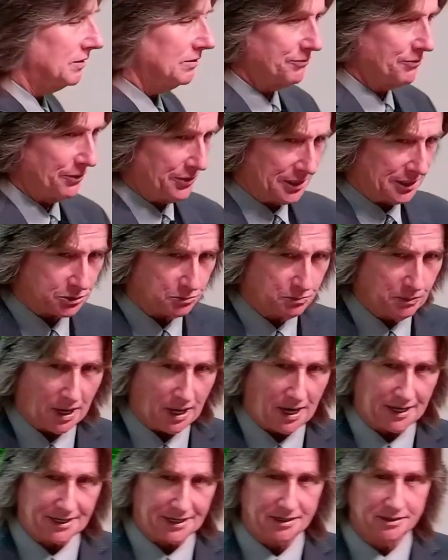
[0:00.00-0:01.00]
for this
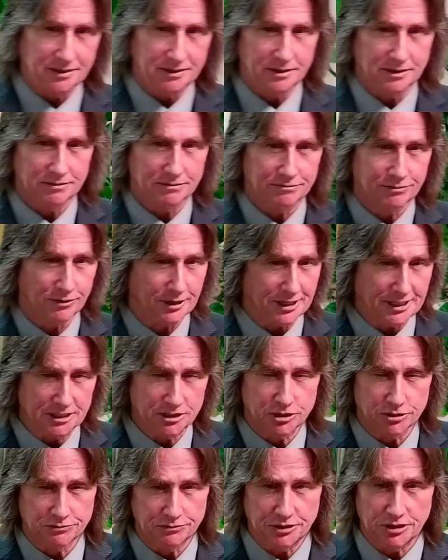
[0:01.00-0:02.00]
body, for
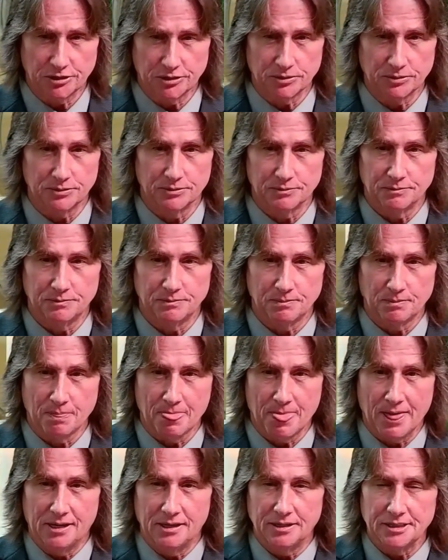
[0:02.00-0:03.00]
each of you,
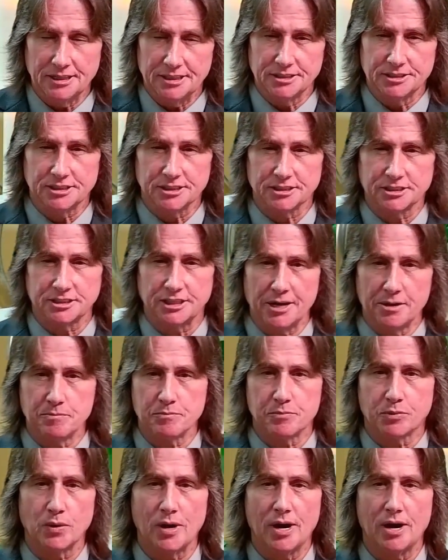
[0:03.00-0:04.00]
is the same
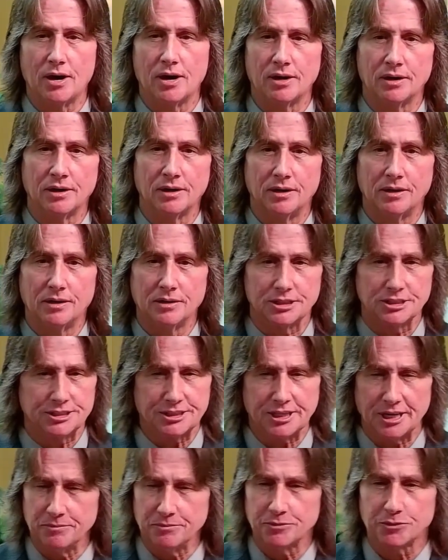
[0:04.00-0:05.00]
prayer, the
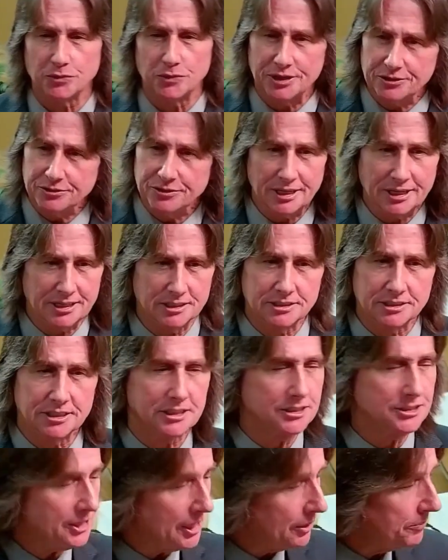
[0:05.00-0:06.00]
same three things
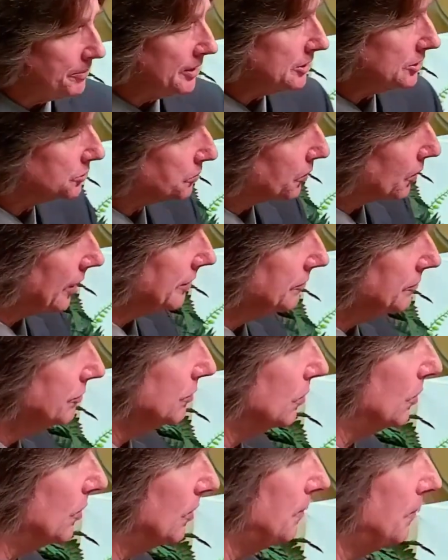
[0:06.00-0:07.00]
that Jabez prayed
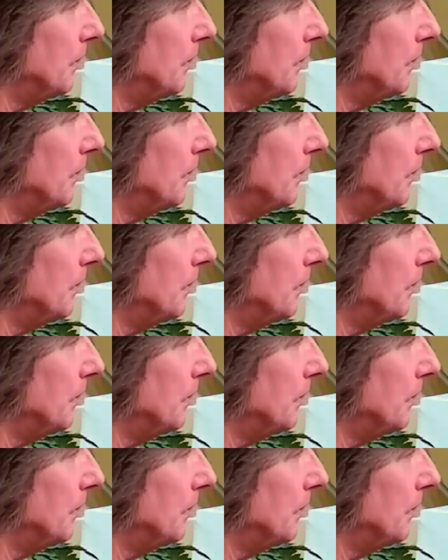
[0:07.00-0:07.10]
for.